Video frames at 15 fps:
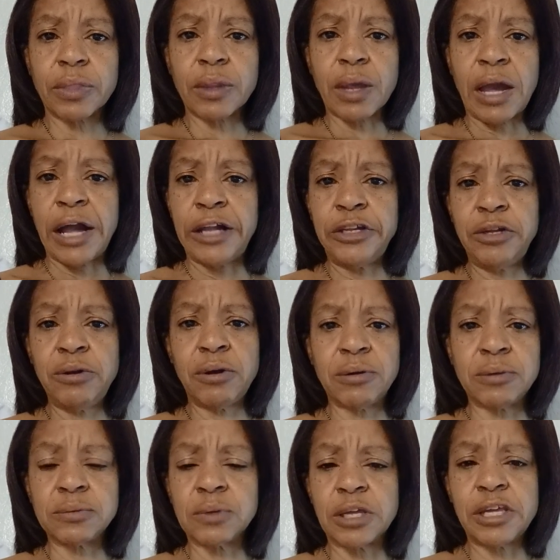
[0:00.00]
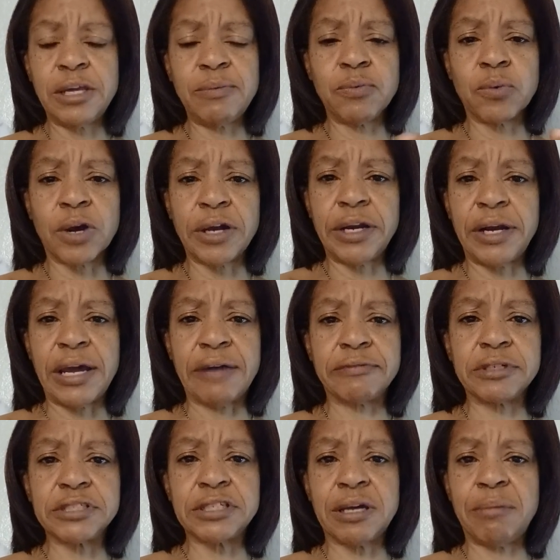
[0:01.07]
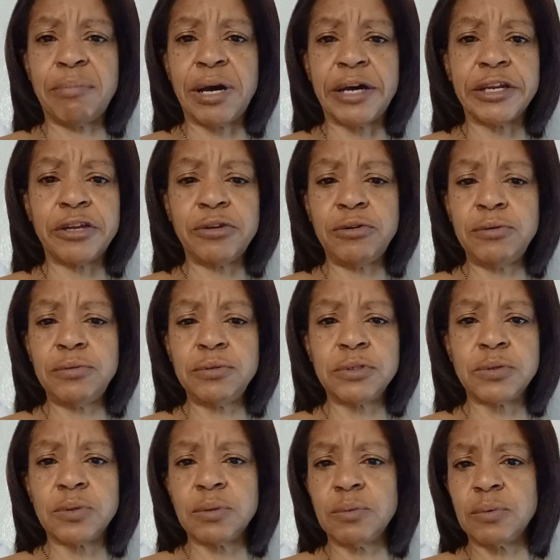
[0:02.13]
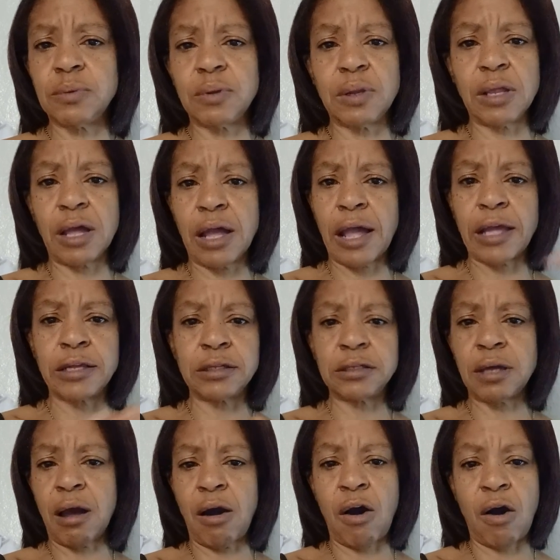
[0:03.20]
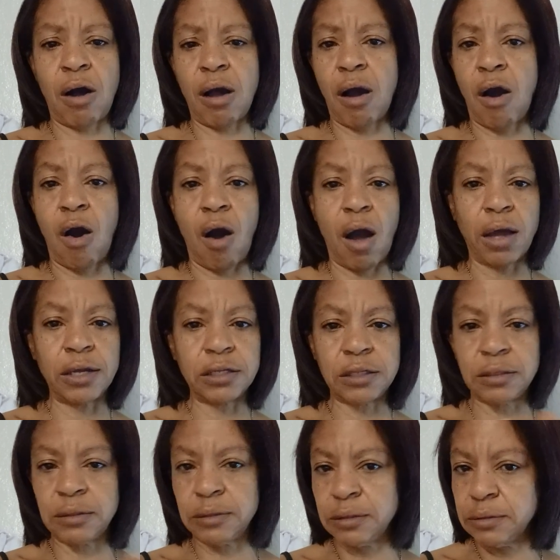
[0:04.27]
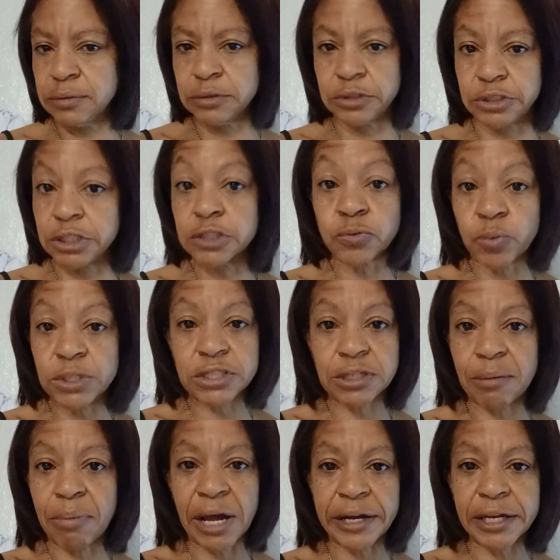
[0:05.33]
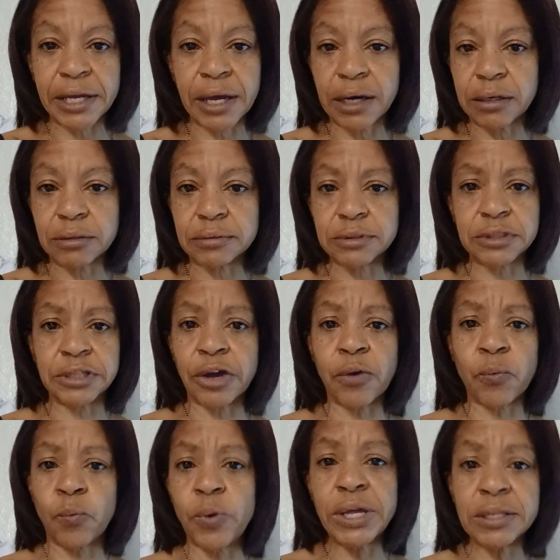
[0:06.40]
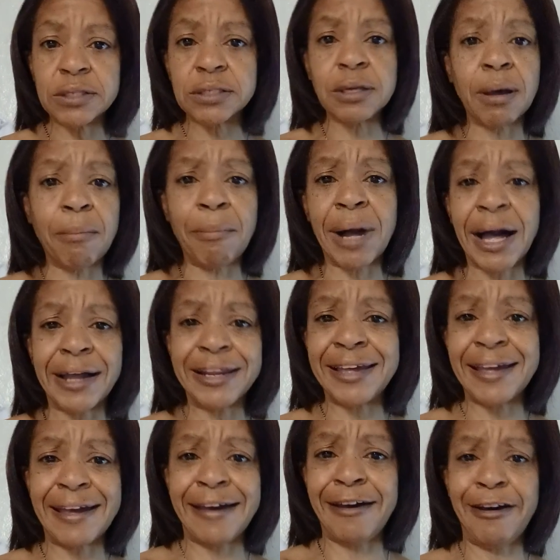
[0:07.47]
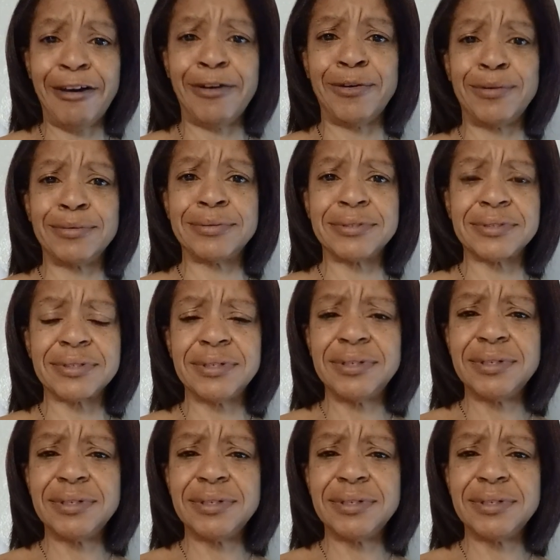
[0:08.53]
How you gonna keep running after somebody who's uh, just with somebody else? They're with somebody else.